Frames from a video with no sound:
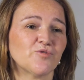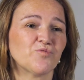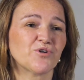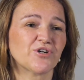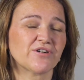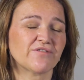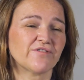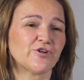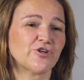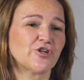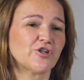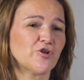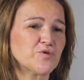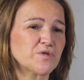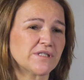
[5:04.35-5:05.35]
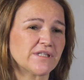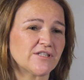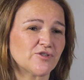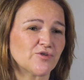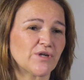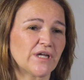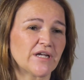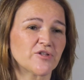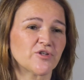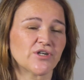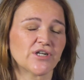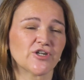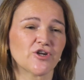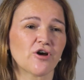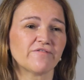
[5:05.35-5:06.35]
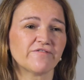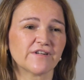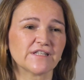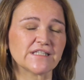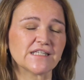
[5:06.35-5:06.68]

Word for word: work very closely together and often